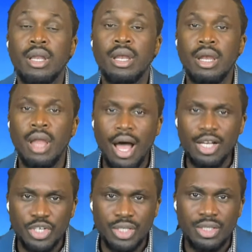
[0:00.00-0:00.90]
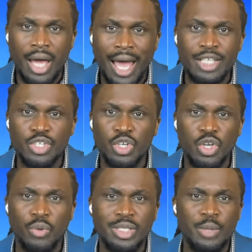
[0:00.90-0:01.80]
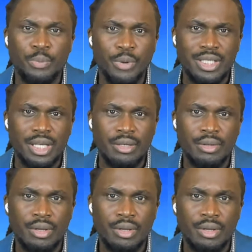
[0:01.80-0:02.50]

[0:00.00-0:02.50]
largest high-security prison